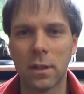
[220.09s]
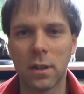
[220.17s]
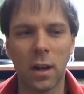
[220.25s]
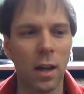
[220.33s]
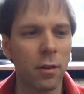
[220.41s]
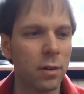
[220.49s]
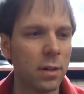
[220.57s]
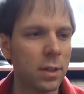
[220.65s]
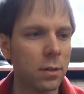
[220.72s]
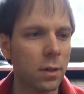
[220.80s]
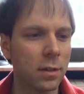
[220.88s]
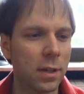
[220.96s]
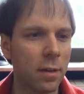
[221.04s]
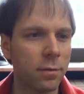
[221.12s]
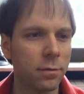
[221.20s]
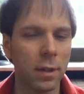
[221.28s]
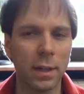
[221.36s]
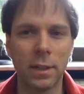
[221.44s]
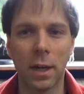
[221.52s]
I really don't
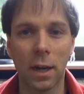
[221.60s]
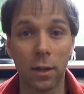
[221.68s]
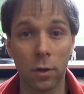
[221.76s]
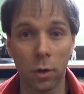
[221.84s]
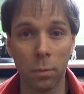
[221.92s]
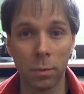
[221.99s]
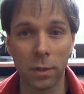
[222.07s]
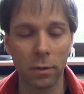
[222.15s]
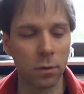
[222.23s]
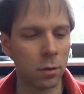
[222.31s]
have any high hopes